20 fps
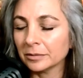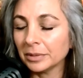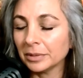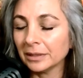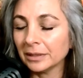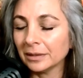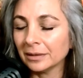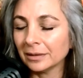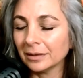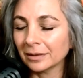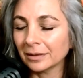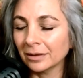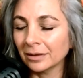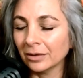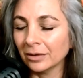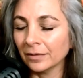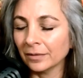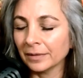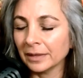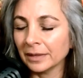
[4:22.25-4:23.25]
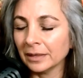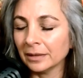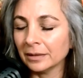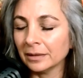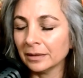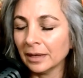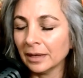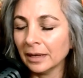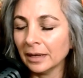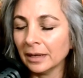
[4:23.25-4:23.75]
big on the
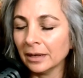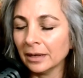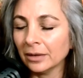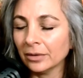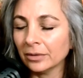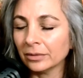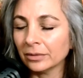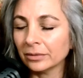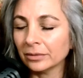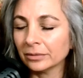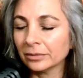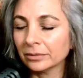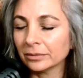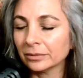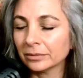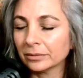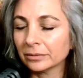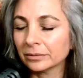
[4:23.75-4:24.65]
inhale